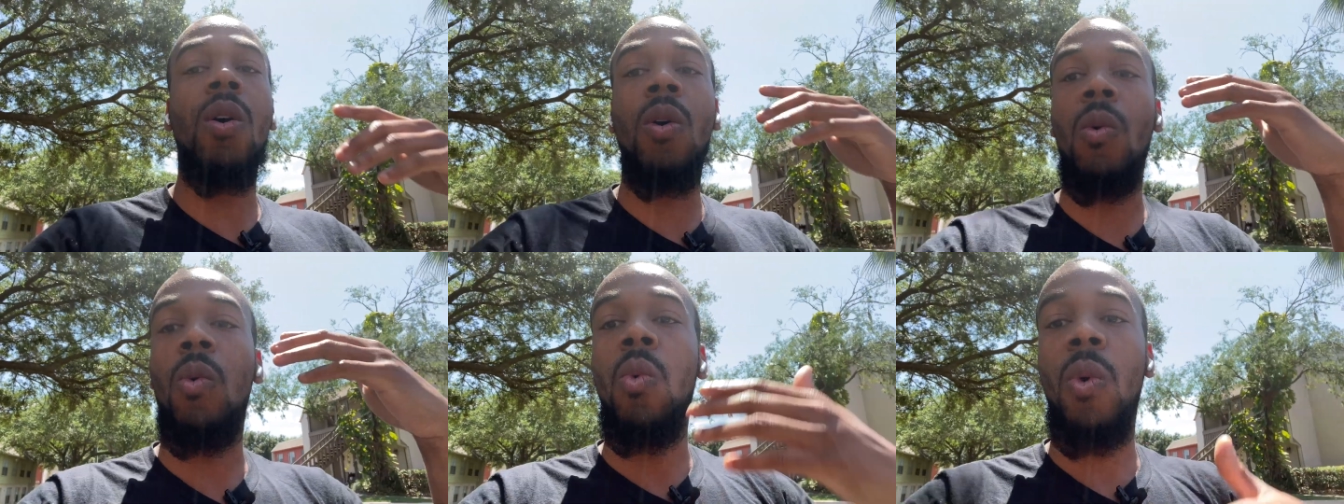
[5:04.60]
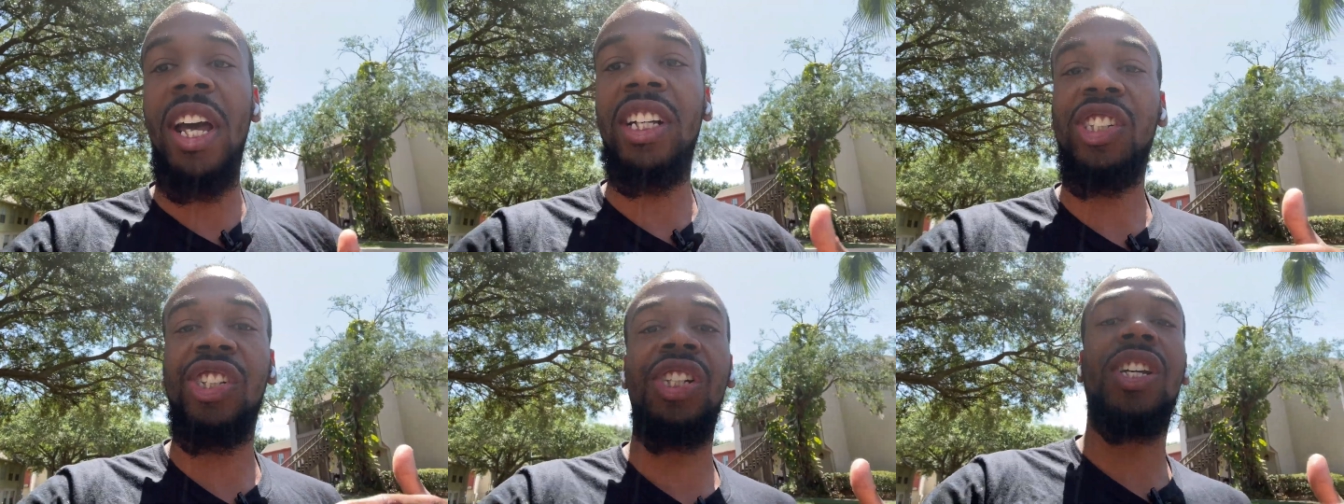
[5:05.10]

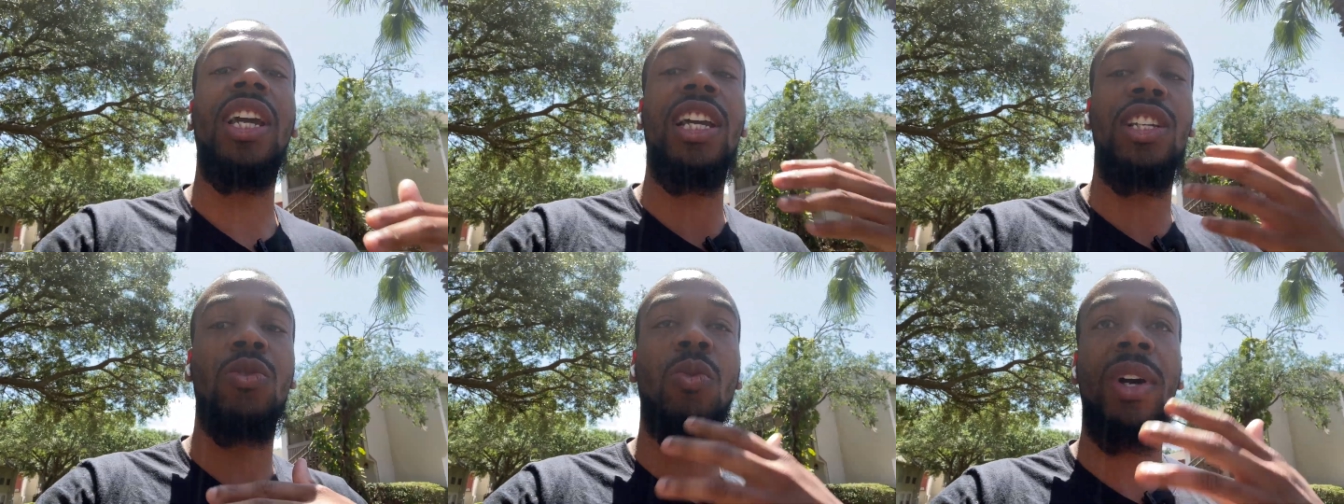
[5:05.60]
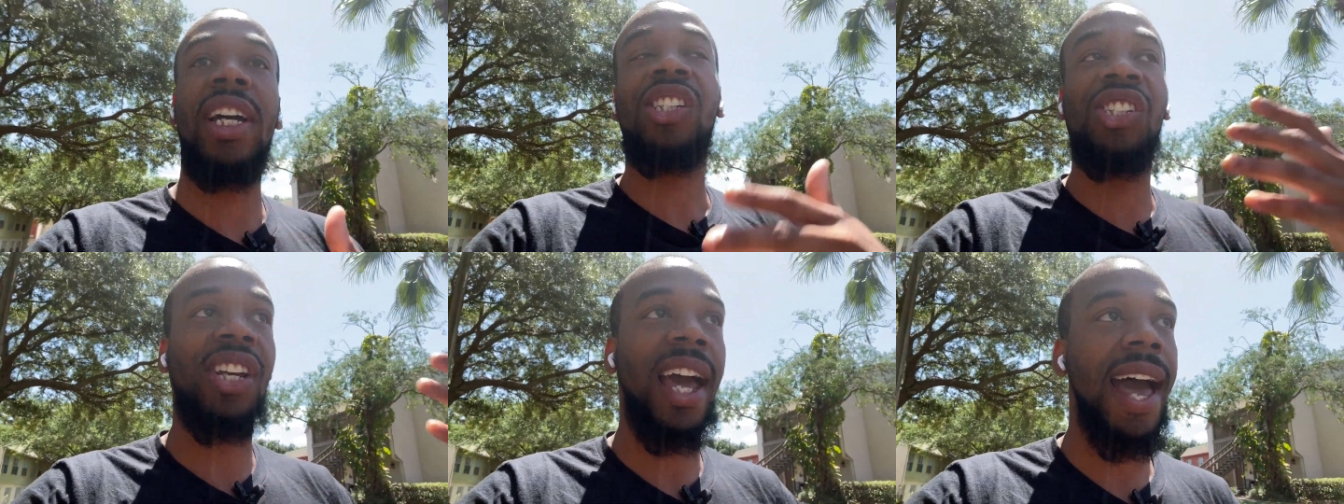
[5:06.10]
which is which
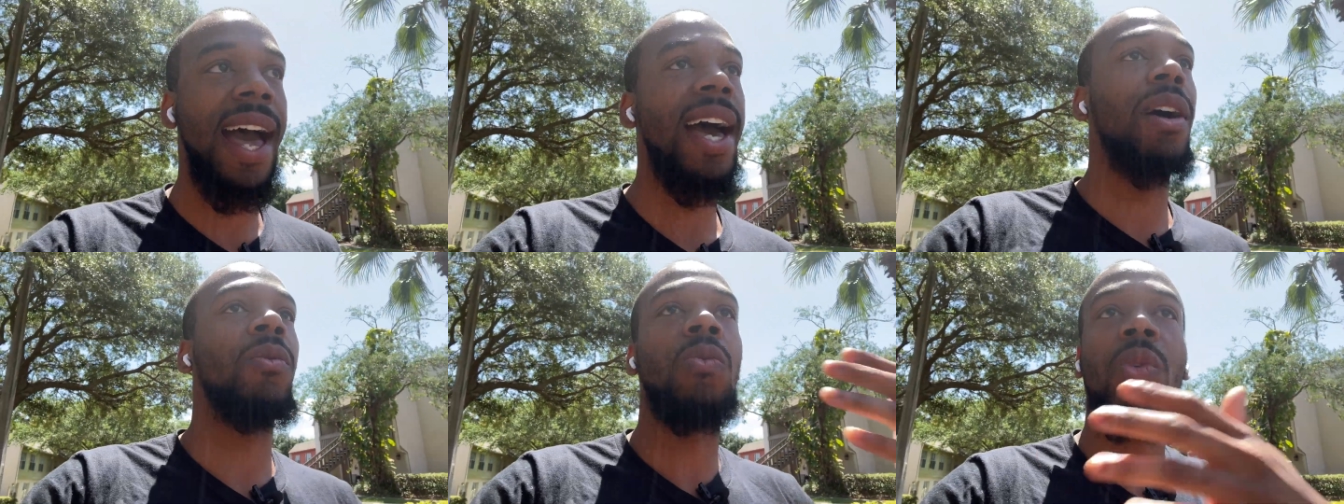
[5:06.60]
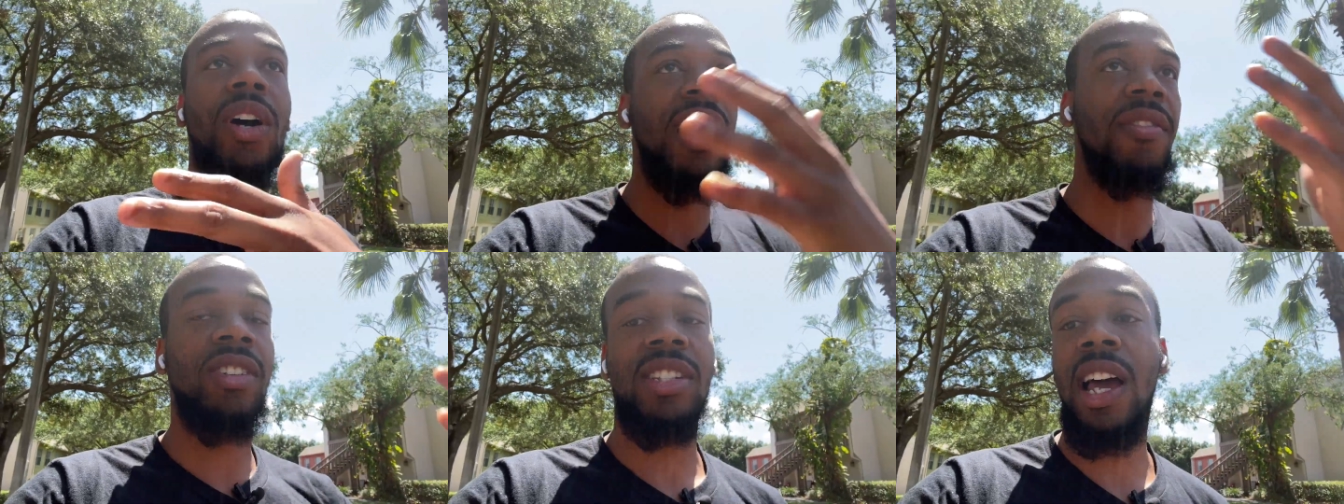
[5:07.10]
at
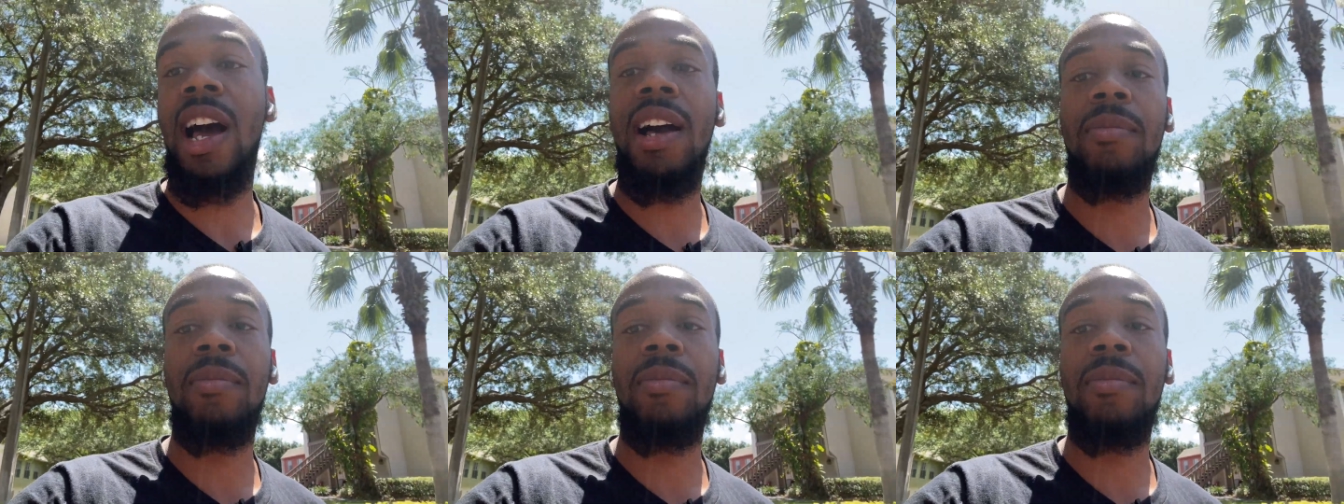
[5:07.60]
whatever time,